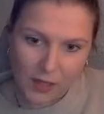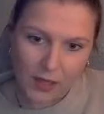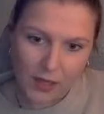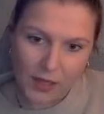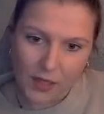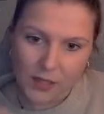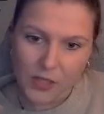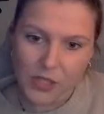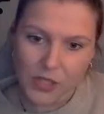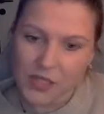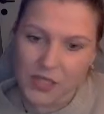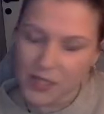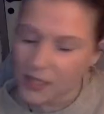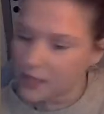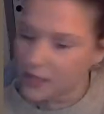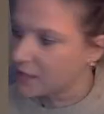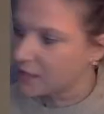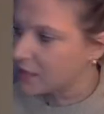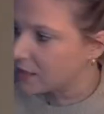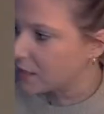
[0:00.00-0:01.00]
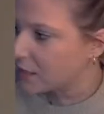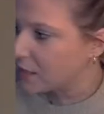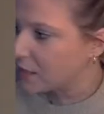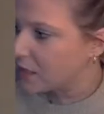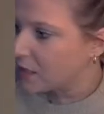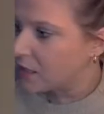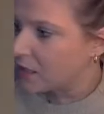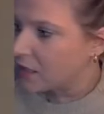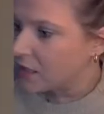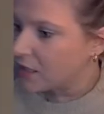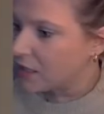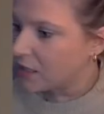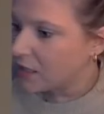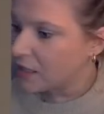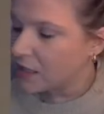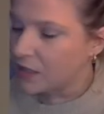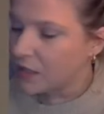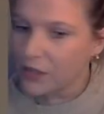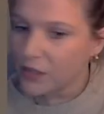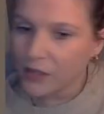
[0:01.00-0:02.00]
I just
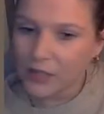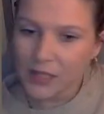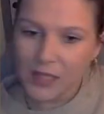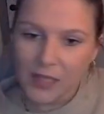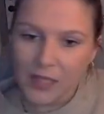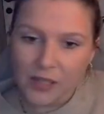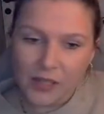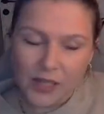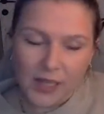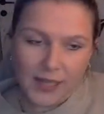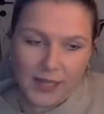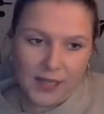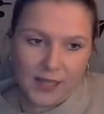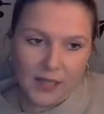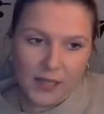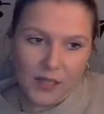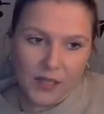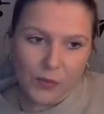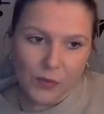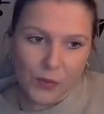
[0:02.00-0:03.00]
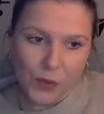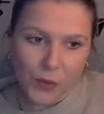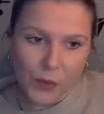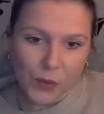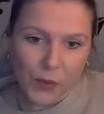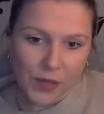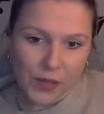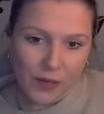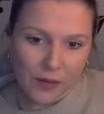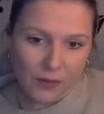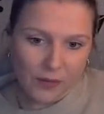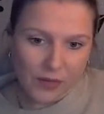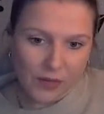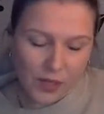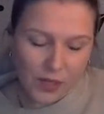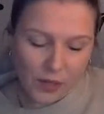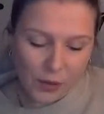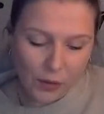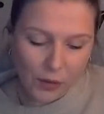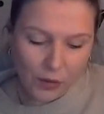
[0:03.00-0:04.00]
earlier I recorded a
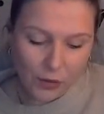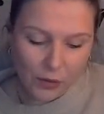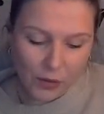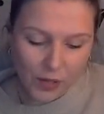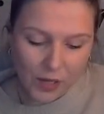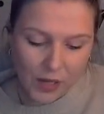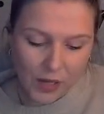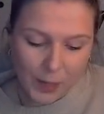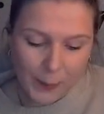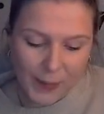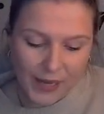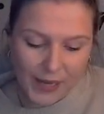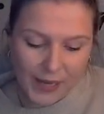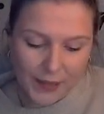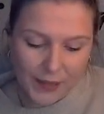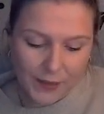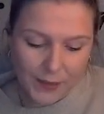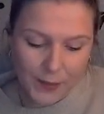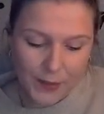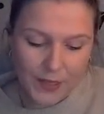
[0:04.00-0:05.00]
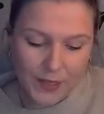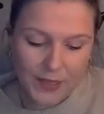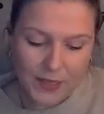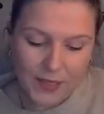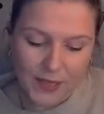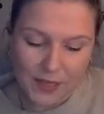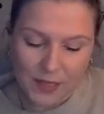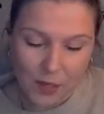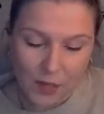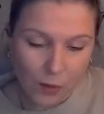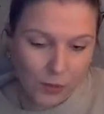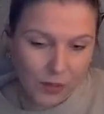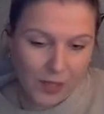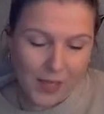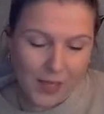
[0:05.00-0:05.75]
video about, it's only